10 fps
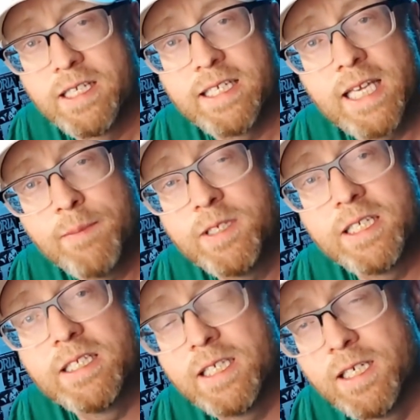They kept
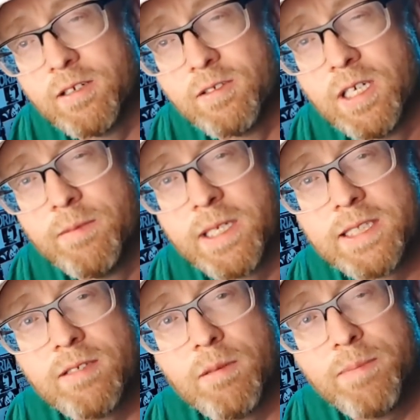getting killed because
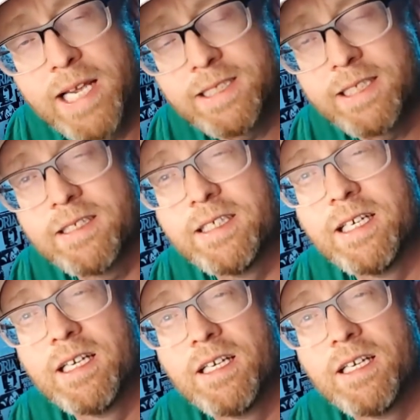they were basically